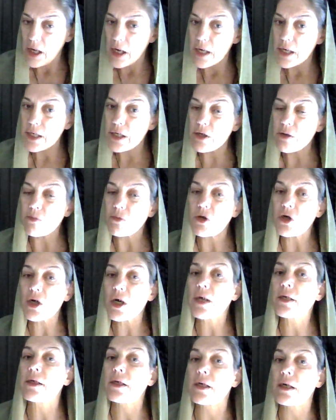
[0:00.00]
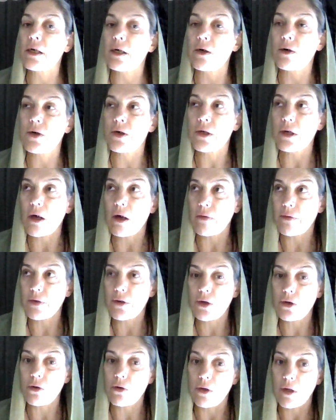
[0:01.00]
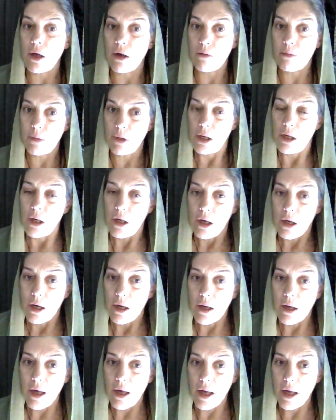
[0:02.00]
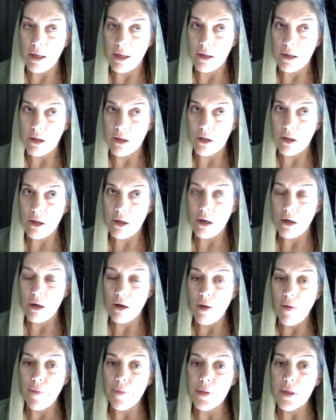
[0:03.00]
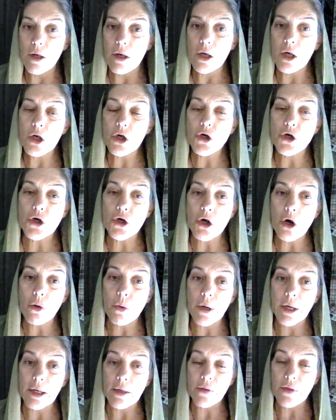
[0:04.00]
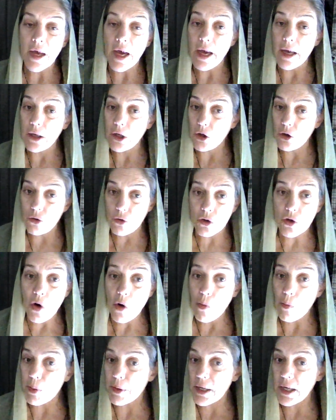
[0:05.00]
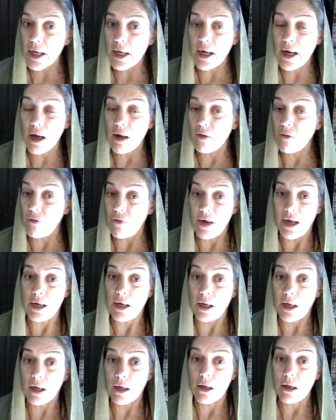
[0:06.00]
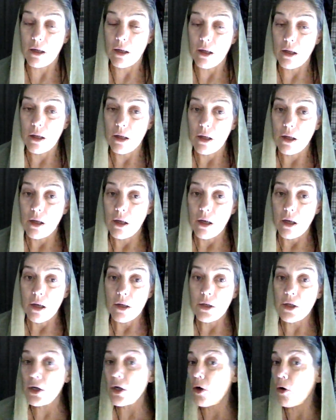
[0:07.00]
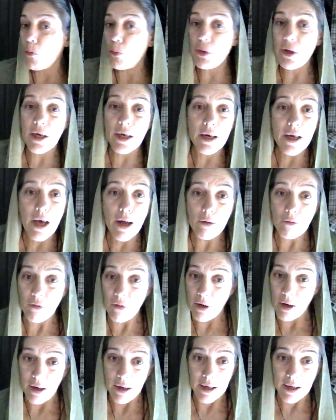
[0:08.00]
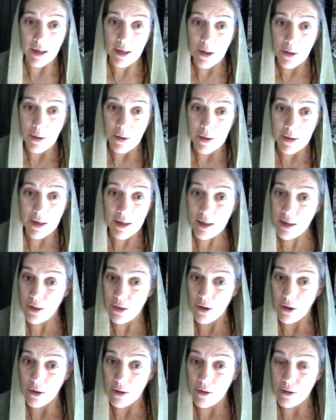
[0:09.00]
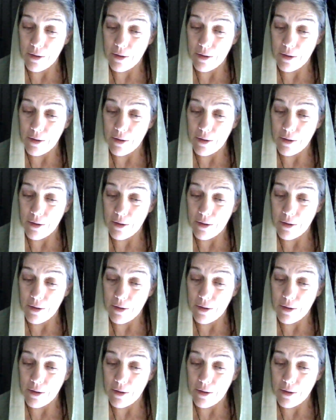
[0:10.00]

subjecting yourself to them and showing that you don't plan on fighting. You don't plan on running either.